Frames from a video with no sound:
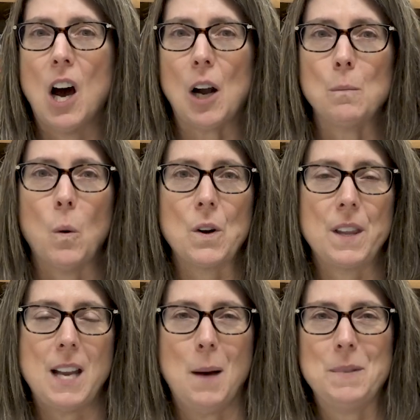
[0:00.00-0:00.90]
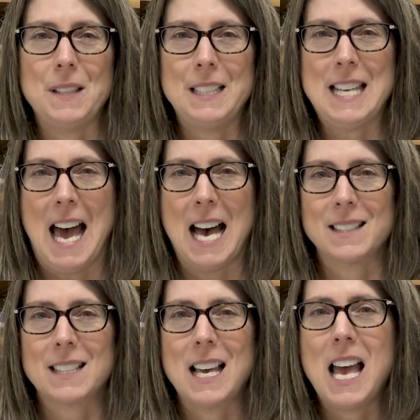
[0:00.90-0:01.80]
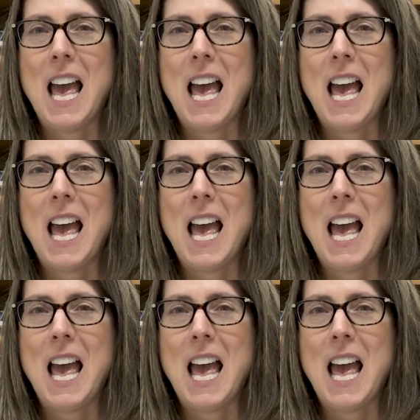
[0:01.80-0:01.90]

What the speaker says: are more than up to the task,